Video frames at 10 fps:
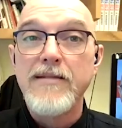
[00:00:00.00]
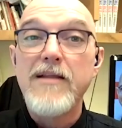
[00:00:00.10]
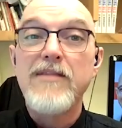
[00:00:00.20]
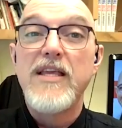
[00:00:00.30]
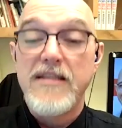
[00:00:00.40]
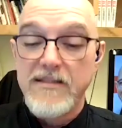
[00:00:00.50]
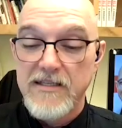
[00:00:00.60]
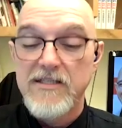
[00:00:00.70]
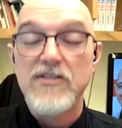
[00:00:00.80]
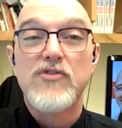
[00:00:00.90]
they think
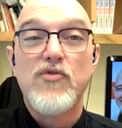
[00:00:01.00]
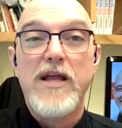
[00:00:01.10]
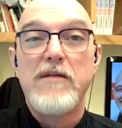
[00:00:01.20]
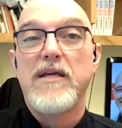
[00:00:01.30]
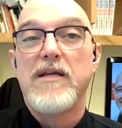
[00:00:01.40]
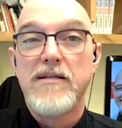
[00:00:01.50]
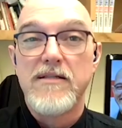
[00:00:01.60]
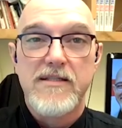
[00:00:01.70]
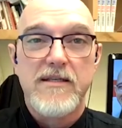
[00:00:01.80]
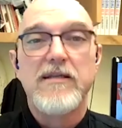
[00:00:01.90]
that this is great
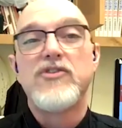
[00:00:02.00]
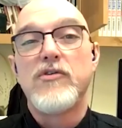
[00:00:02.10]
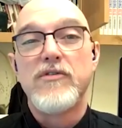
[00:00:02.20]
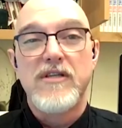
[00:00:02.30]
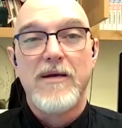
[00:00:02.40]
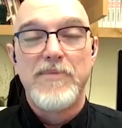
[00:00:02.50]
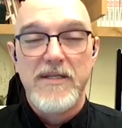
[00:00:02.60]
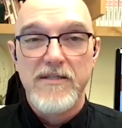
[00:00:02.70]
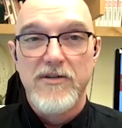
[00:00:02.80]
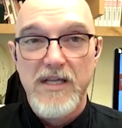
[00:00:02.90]
because insurance
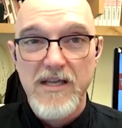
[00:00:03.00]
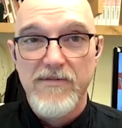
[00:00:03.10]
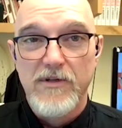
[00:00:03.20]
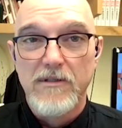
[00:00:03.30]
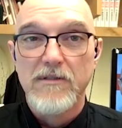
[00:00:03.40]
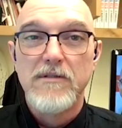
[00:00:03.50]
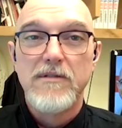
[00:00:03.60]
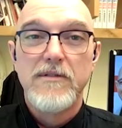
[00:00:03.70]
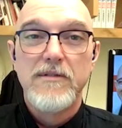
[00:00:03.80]
companies are evil.